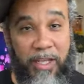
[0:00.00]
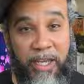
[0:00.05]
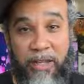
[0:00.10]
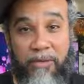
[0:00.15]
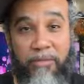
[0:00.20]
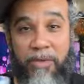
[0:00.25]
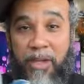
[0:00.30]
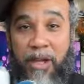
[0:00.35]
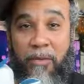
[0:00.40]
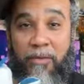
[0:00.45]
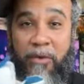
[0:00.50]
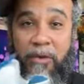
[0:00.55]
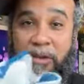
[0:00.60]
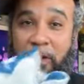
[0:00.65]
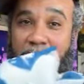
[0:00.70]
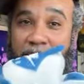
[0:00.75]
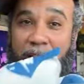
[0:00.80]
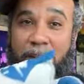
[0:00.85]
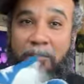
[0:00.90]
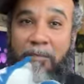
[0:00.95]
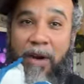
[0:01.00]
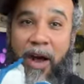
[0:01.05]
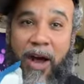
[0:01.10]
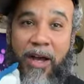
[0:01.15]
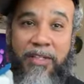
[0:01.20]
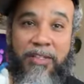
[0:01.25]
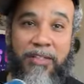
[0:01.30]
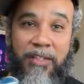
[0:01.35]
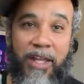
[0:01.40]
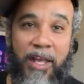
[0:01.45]
Hit me up on the
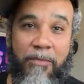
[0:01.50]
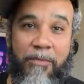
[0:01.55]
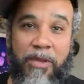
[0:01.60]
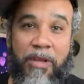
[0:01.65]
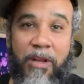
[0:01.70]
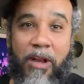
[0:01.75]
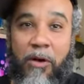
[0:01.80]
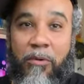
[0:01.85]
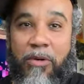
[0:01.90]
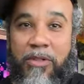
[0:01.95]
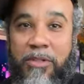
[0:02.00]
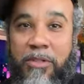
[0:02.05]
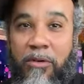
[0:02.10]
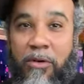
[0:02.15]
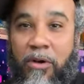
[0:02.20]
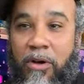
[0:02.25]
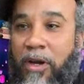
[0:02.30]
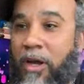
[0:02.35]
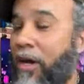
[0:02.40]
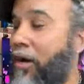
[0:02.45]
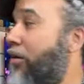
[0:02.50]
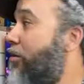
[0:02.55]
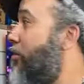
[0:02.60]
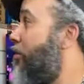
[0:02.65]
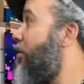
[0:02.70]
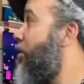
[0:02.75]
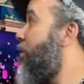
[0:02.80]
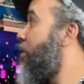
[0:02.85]
inbox. Let me know what's going on.